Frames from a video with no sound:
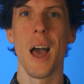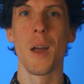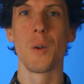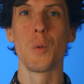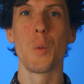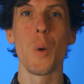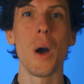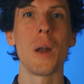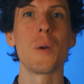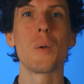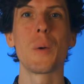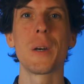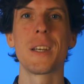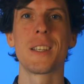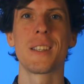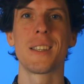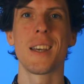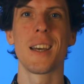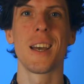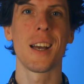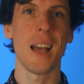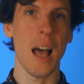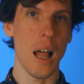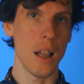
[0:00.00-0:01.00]
And when we
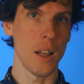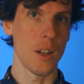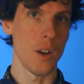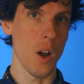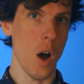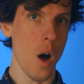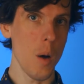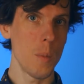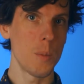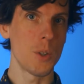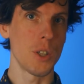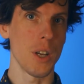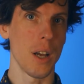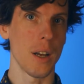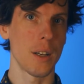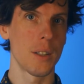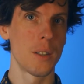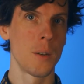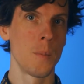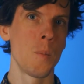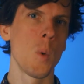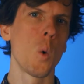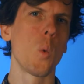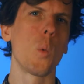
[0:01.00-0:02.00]
see a coloured
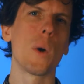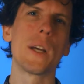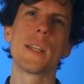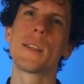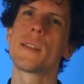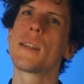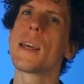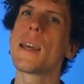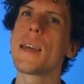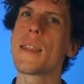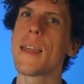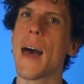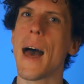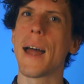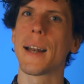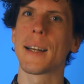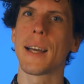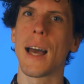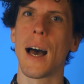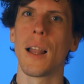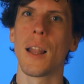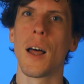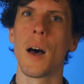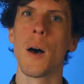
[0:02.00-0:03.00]
object, we see that
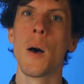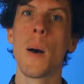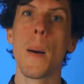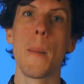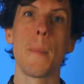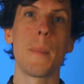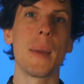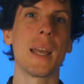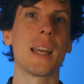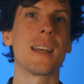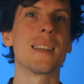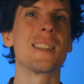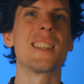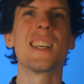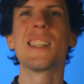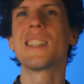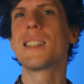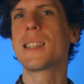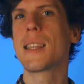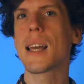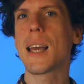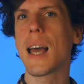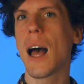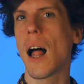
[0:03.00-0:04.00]
colour because
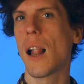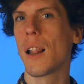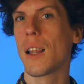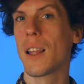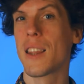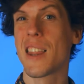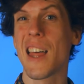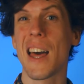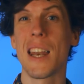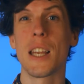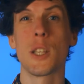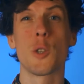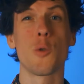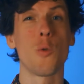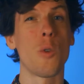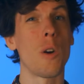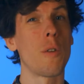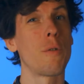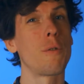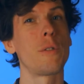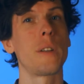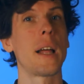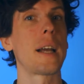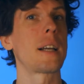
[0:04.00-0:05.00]
it's the colour that is
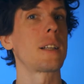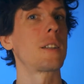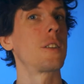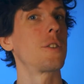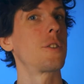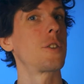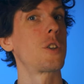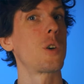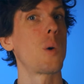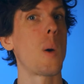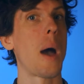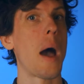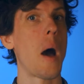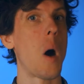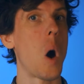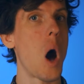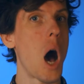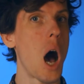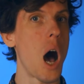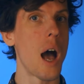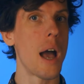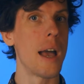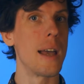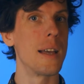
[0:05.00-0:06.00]
reflected to our
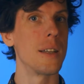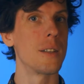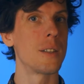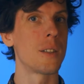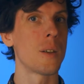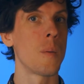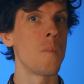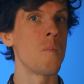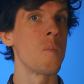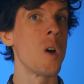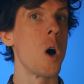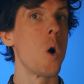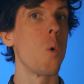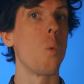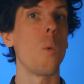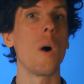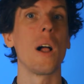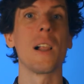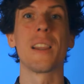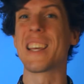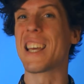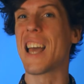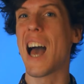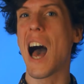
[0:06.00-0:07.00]
eyes,
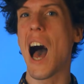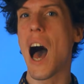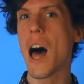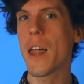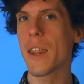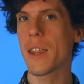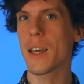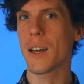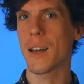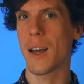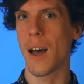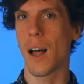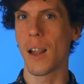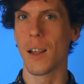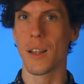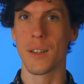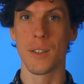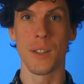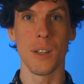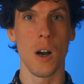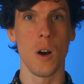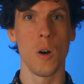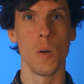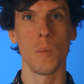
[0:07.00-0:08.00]
while the other
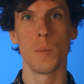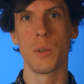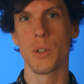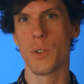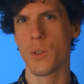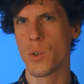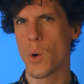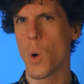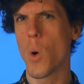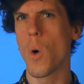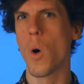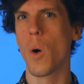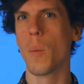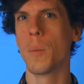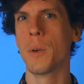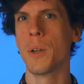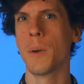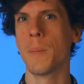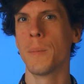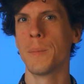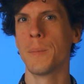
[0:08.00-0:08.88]
colours are absorbed.